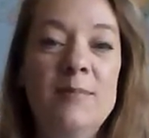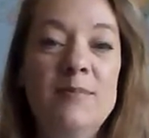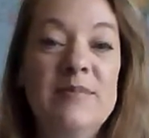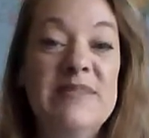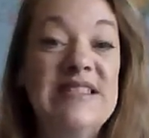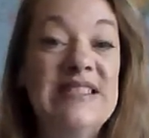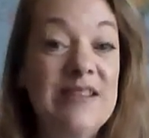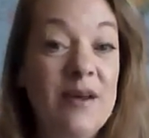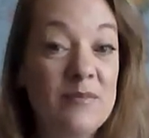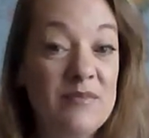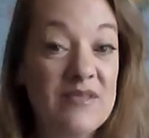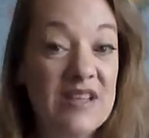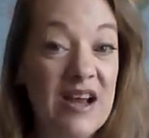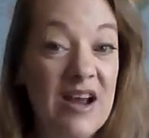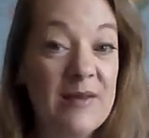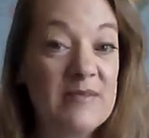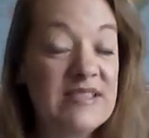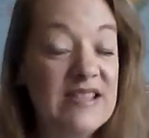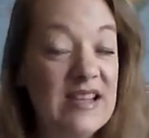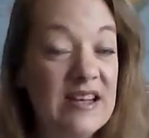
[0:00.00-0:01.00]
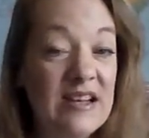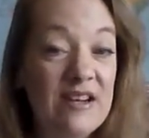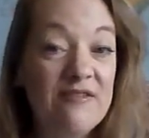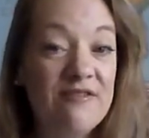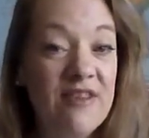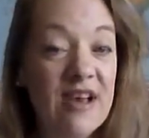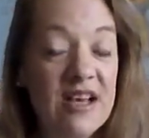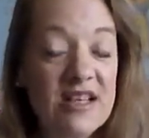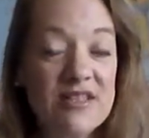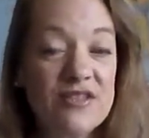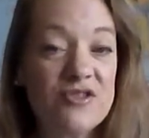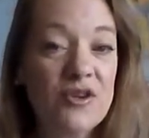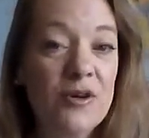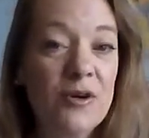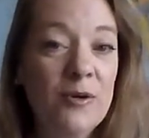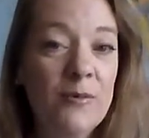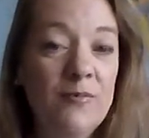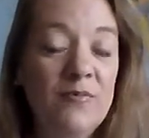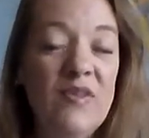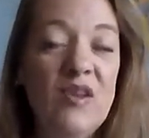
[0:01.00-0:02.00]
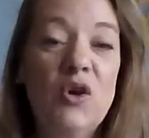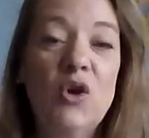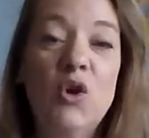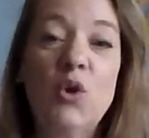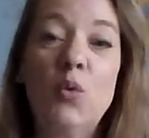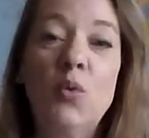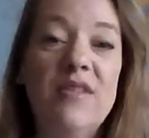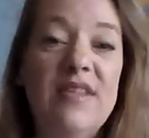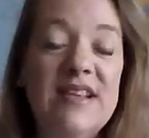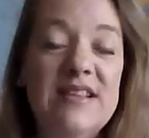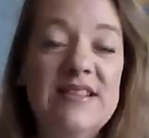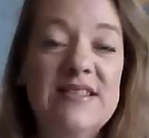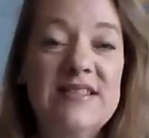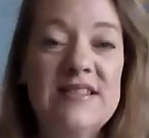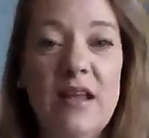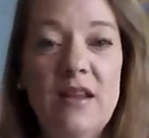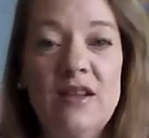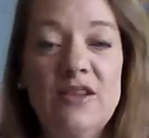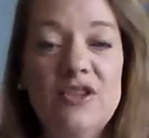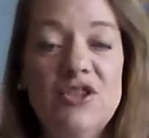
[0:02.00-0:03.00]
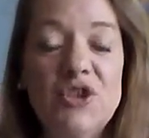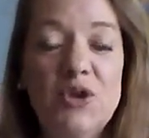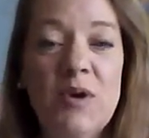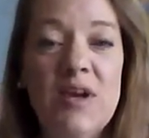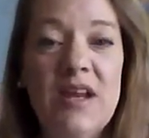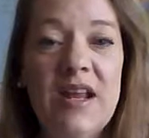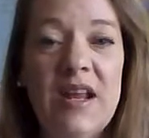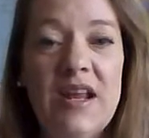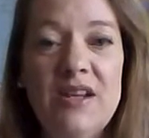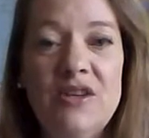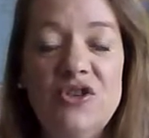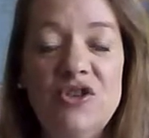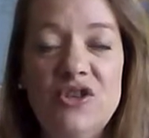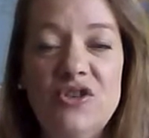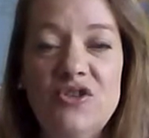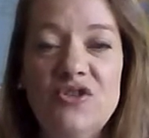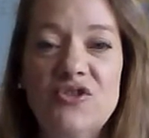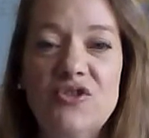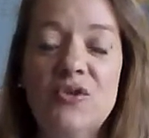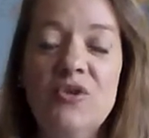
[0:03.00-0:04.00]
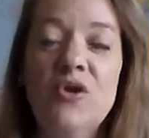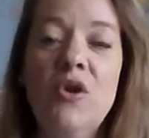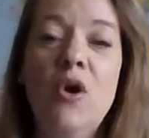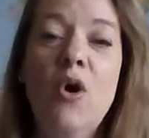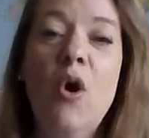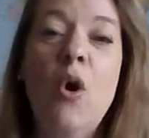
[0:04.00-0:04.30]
sometimes an investor who will then sell it to an end user,